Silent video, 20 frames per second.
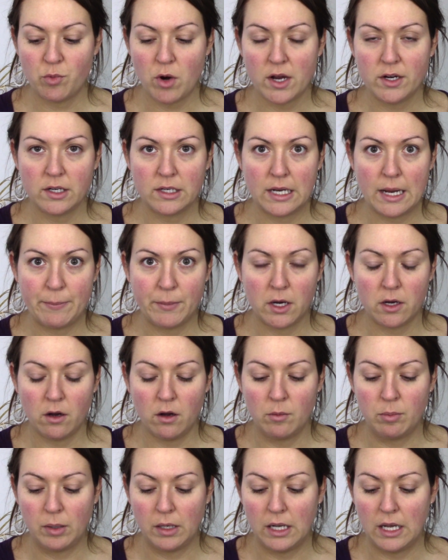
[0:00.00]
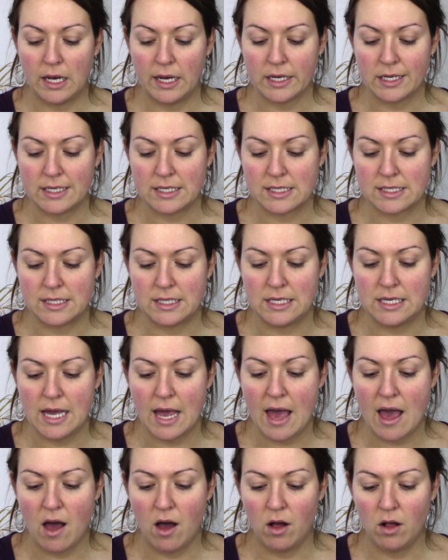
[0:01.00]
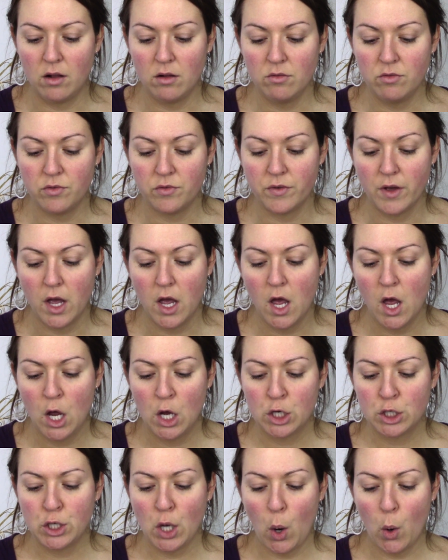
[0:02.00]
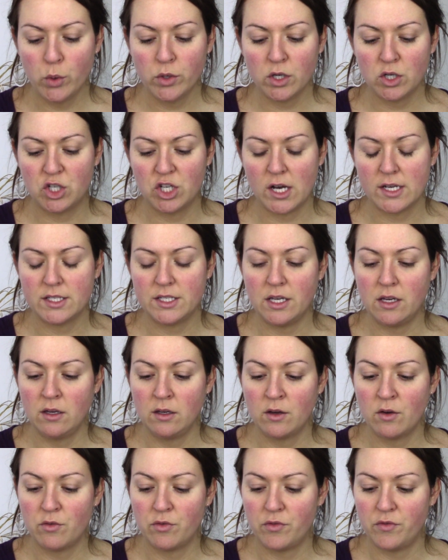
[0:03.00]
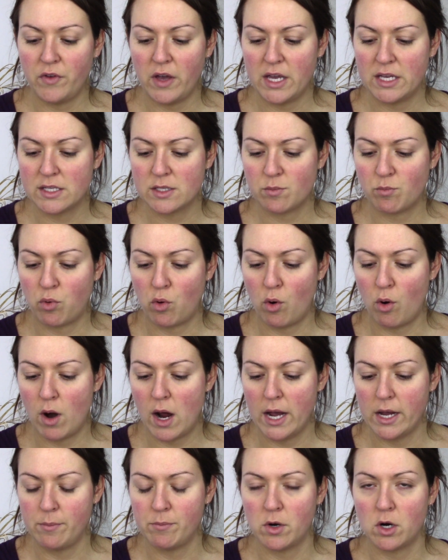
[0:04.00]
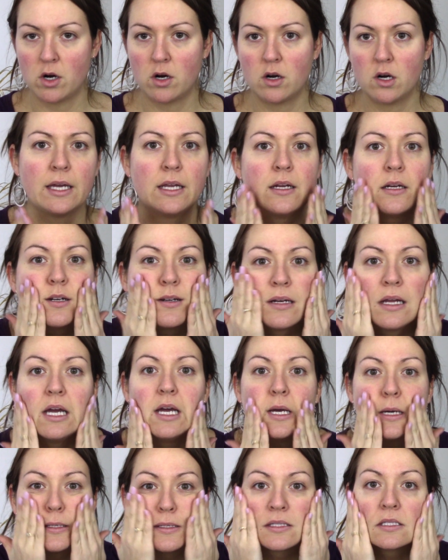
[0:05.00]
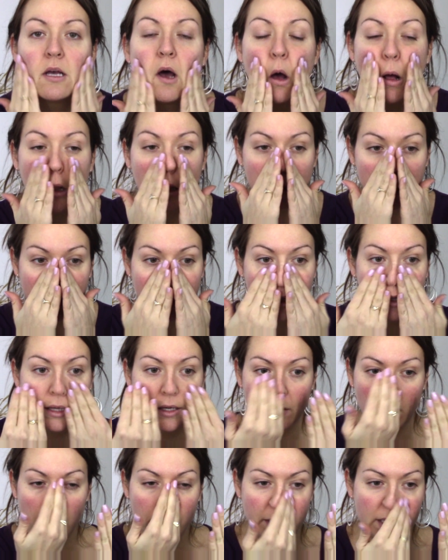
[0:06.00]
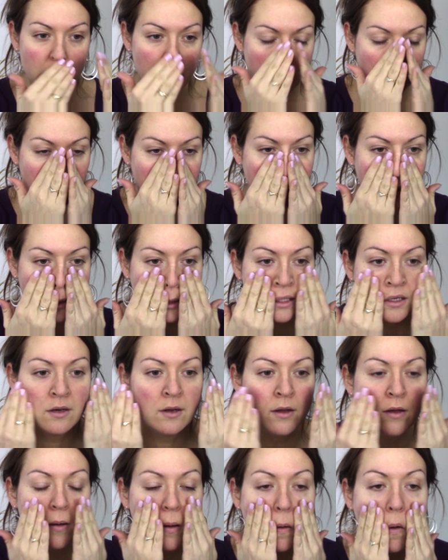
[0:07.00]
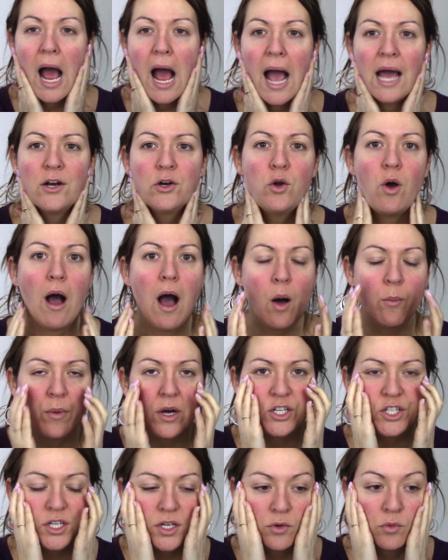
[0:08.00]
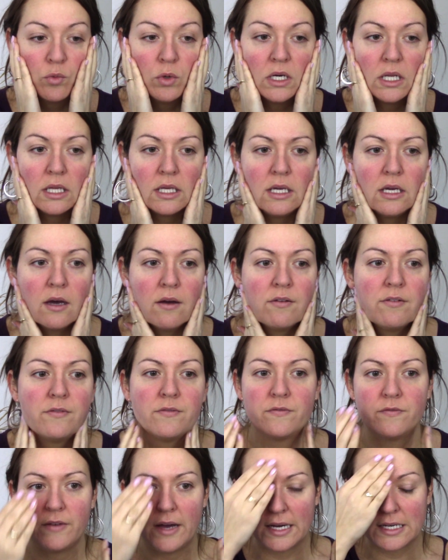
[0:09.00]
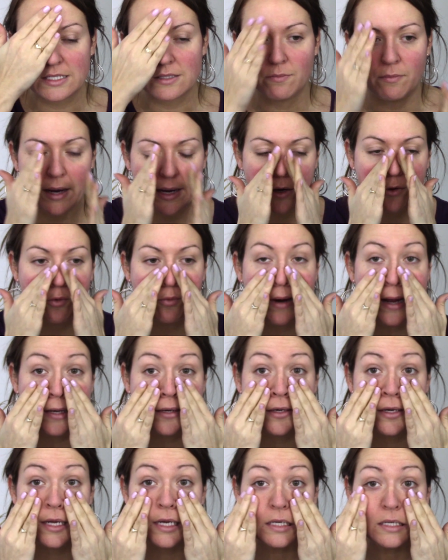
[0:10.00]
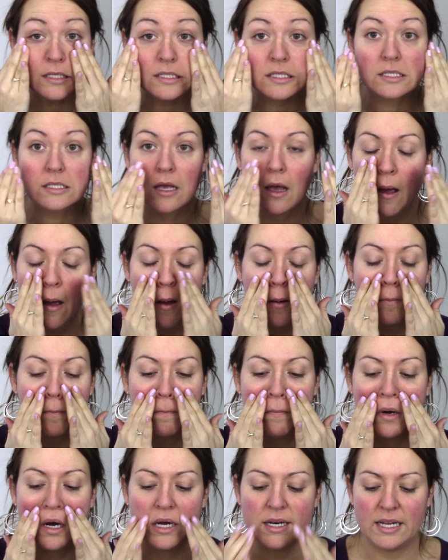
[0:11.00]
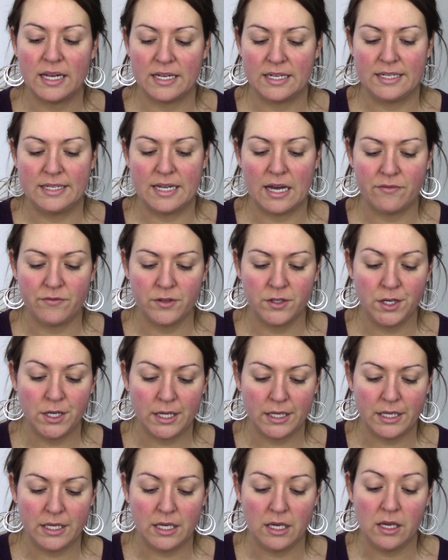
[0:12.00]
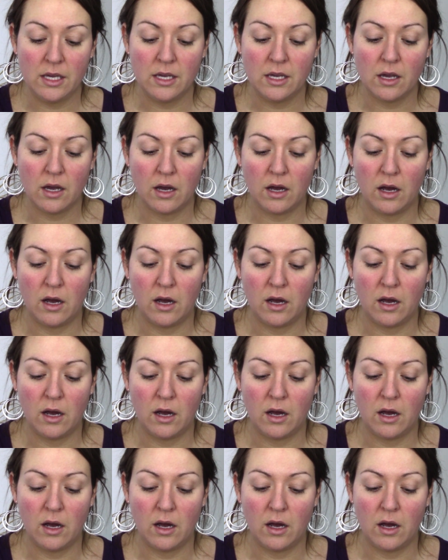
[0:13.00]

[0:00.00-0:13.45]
product I'm gonna apply is the e.l.f. Tone Adjusting Face Primer, and it is a little bit green. I don't know how much it really affects my redness, but it definitely